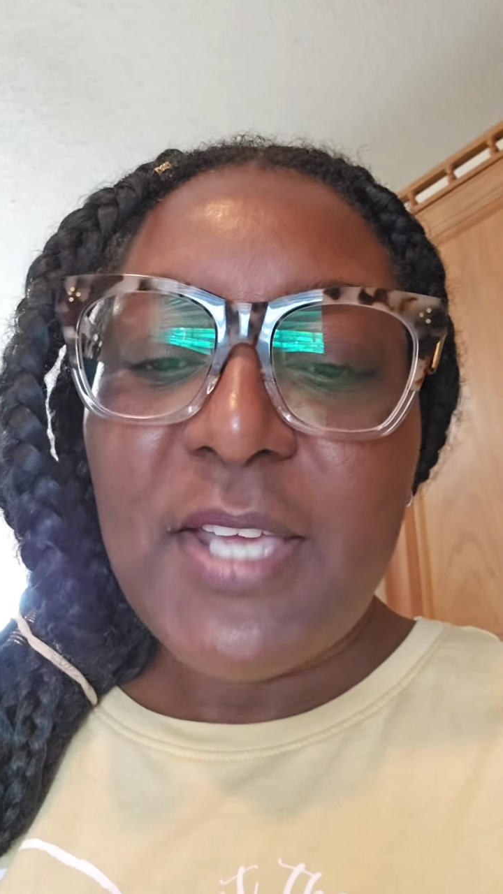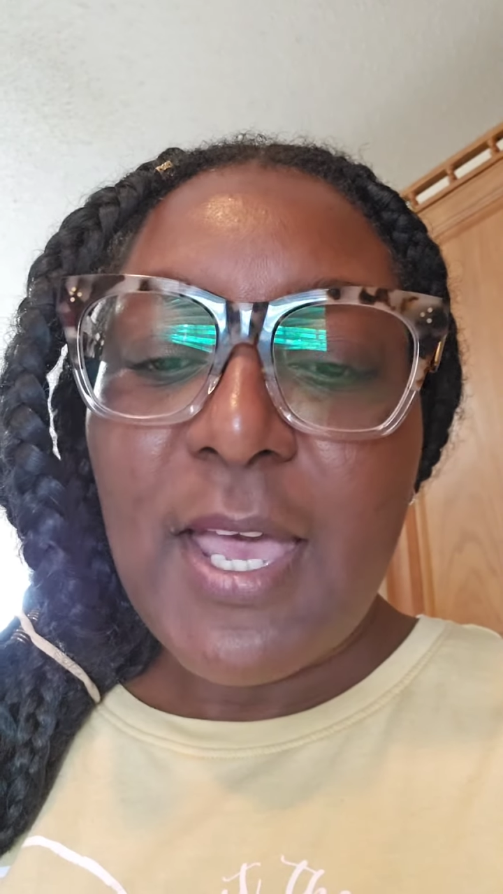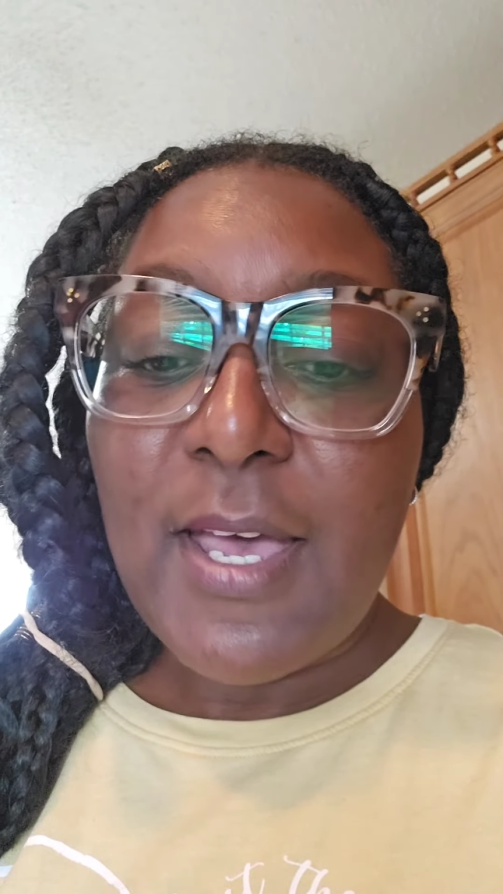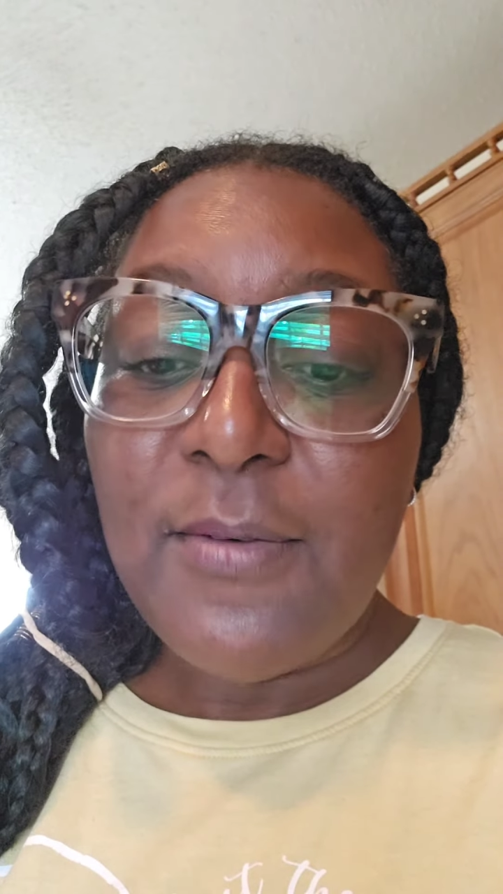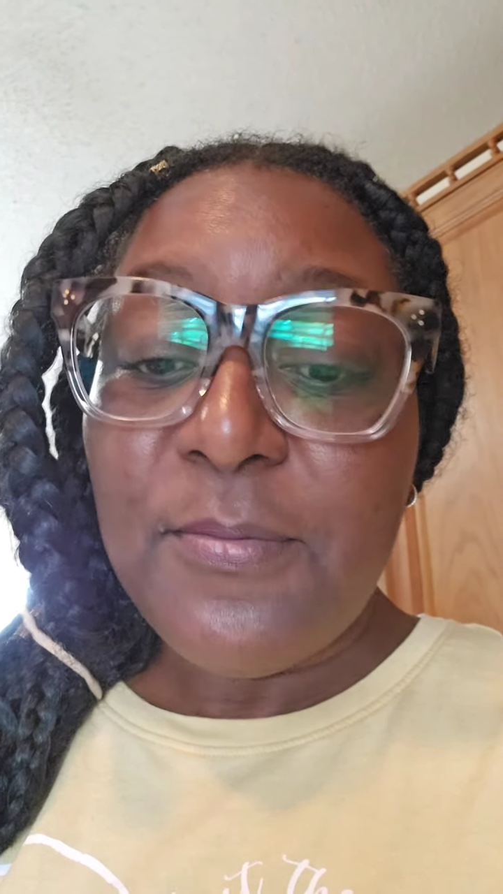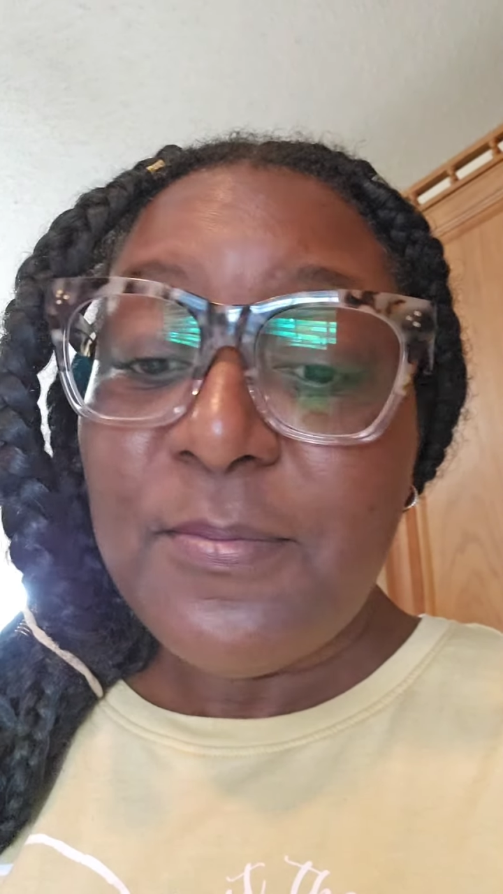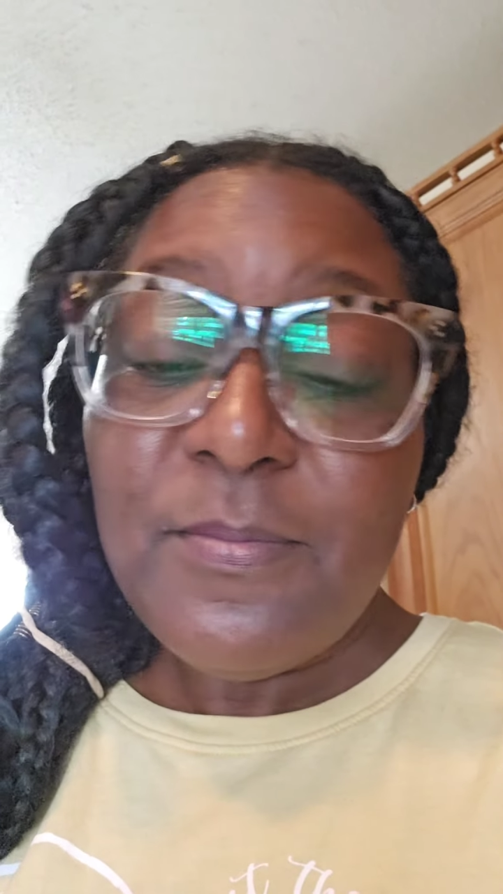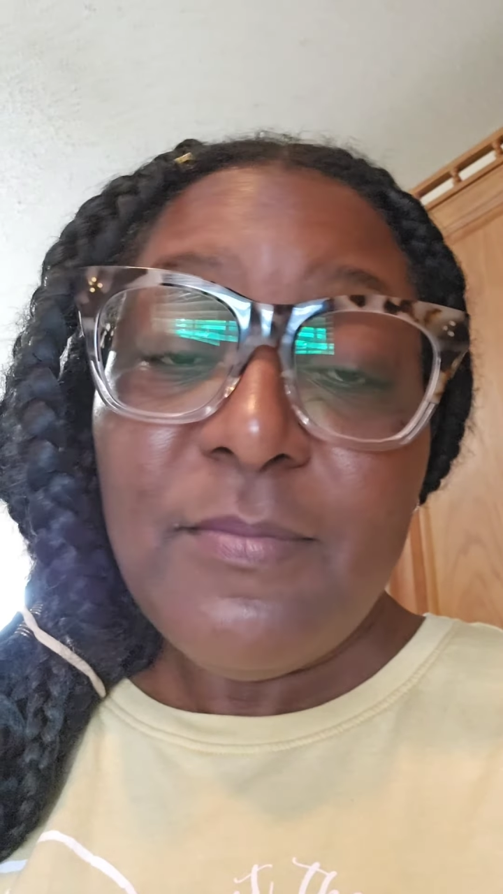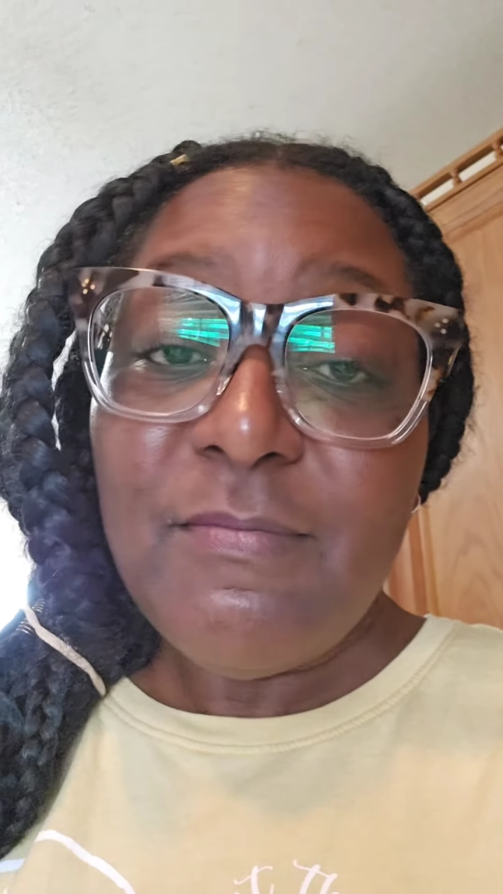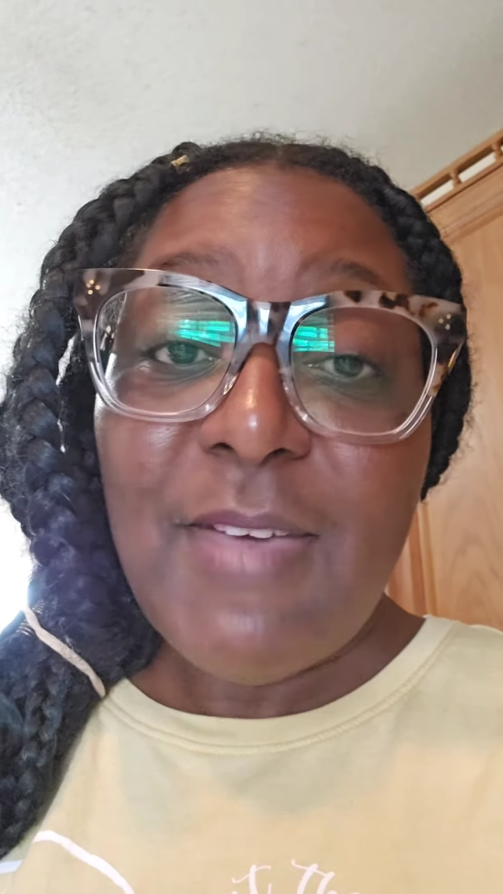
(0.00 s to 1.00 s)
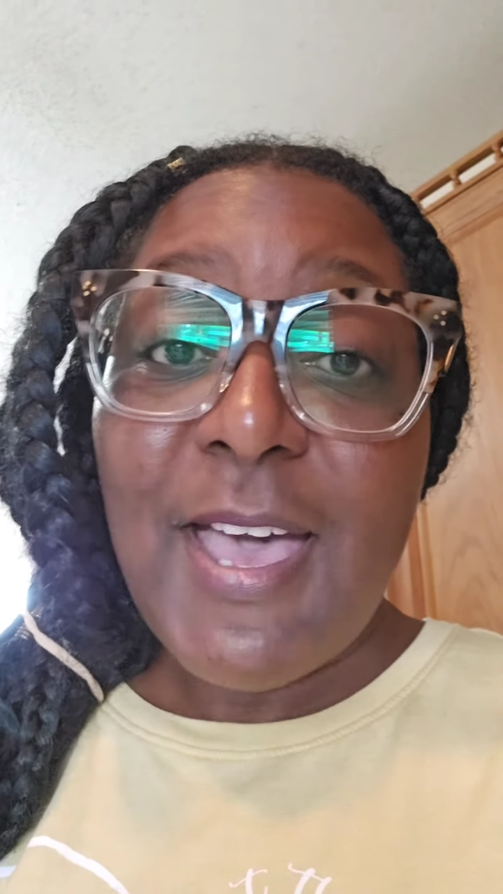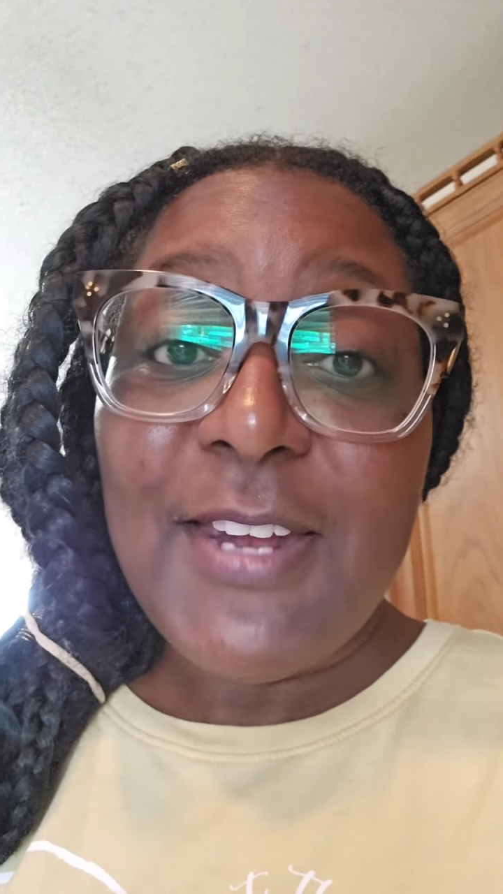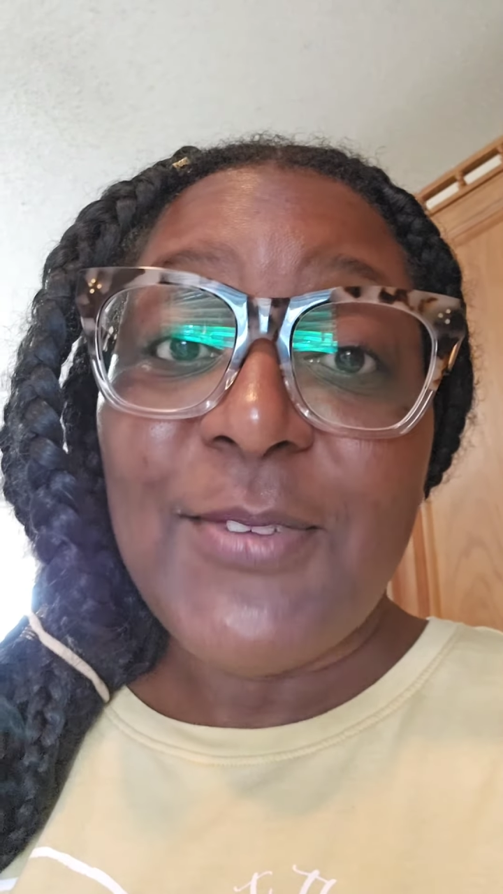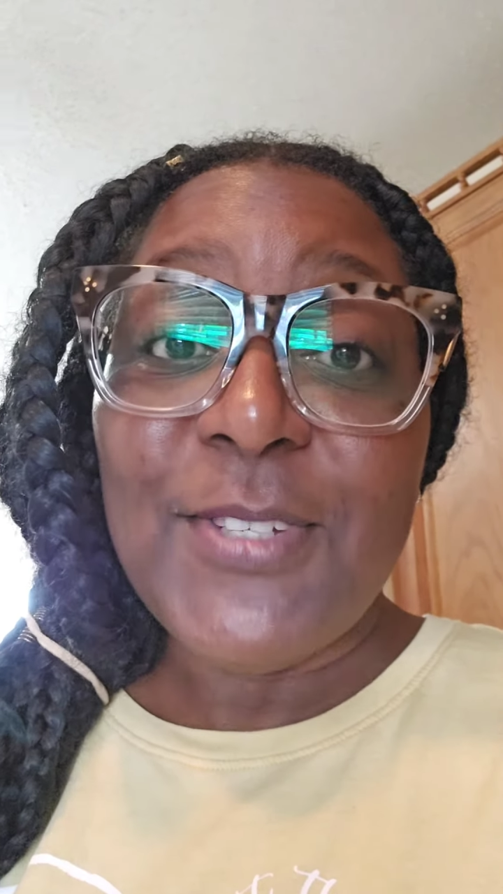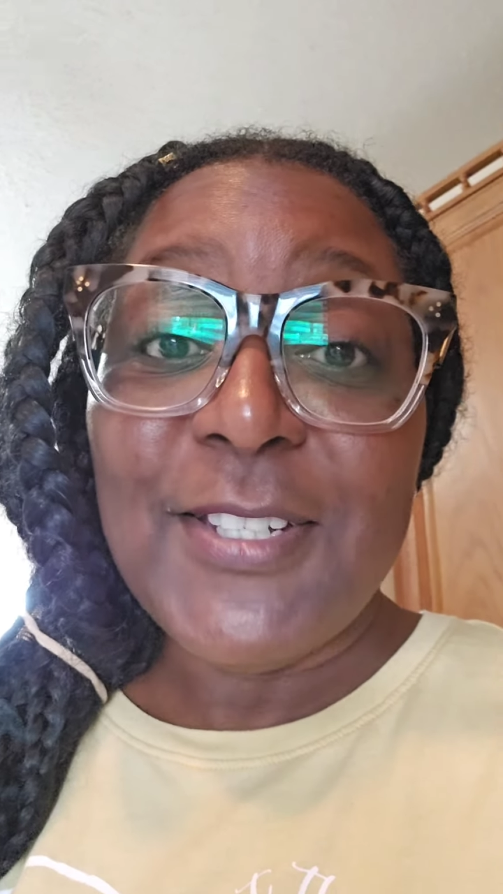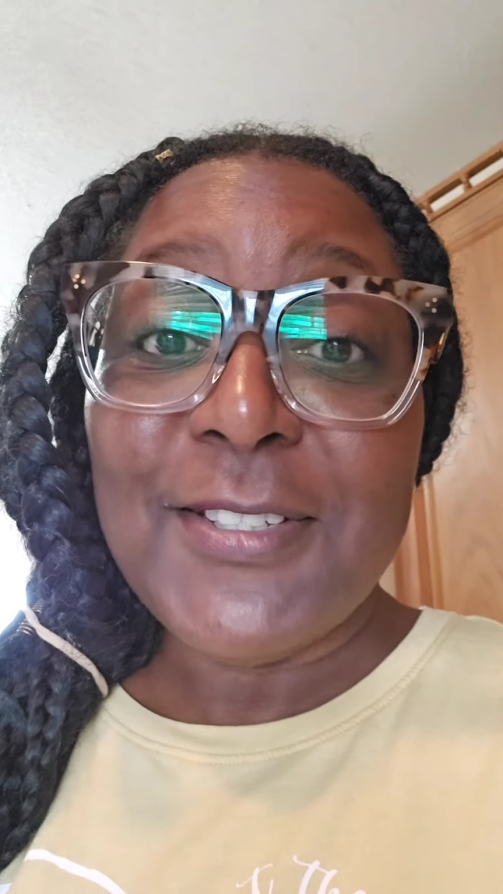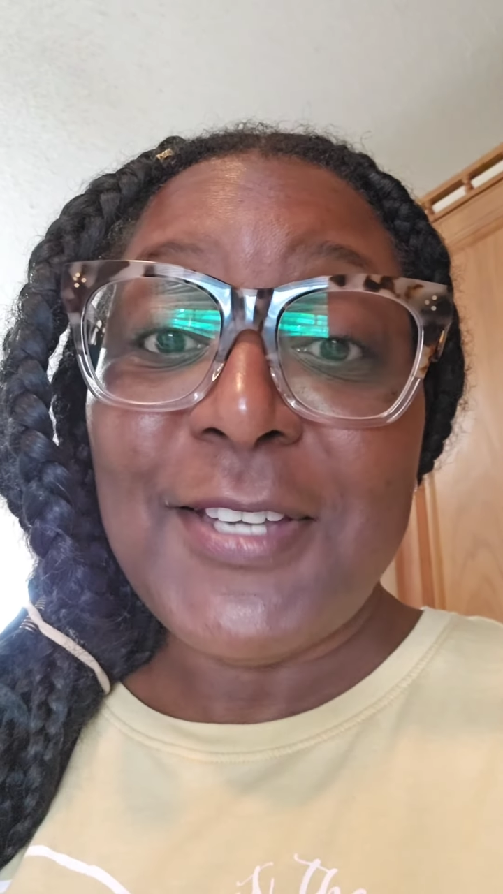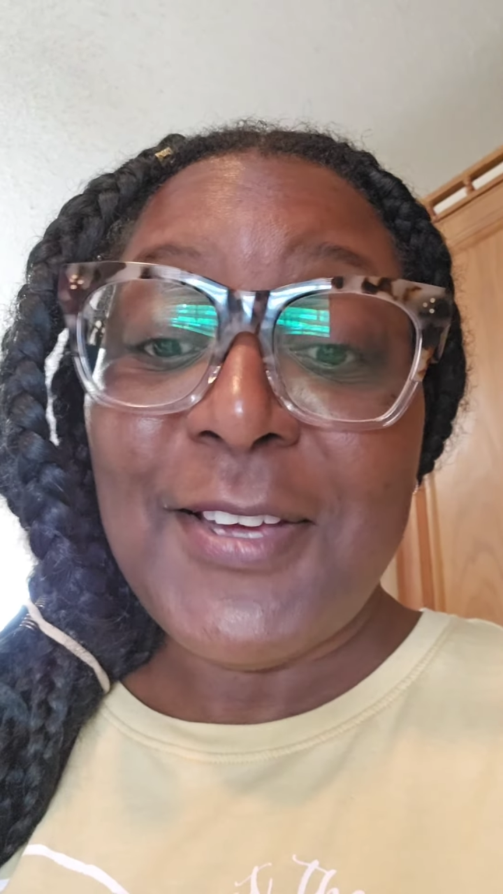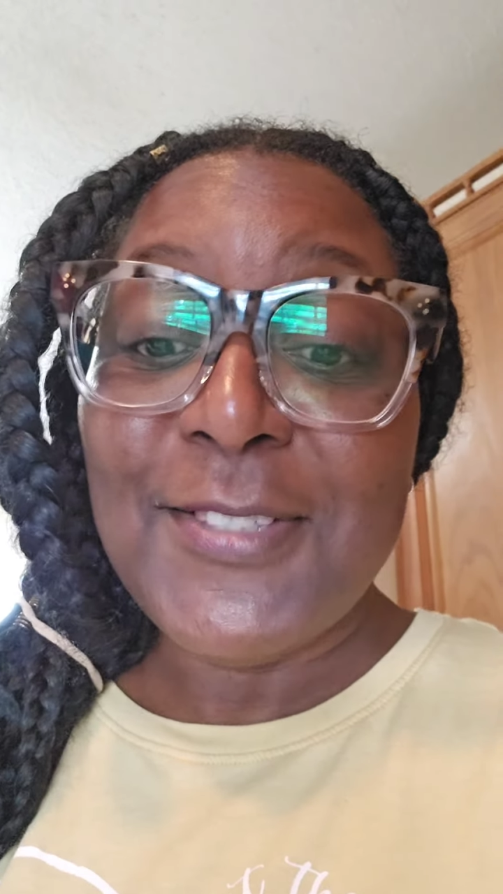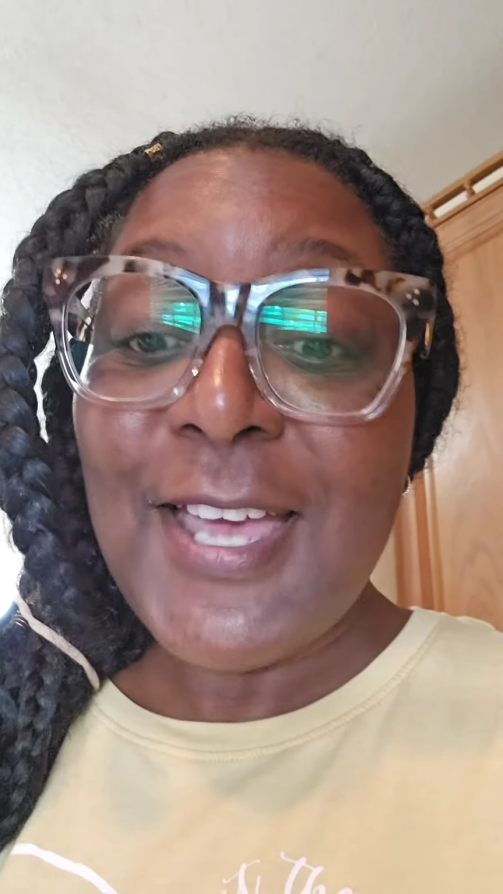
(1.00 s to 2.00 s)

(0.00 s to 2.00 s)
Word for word: I I don't need a sauce.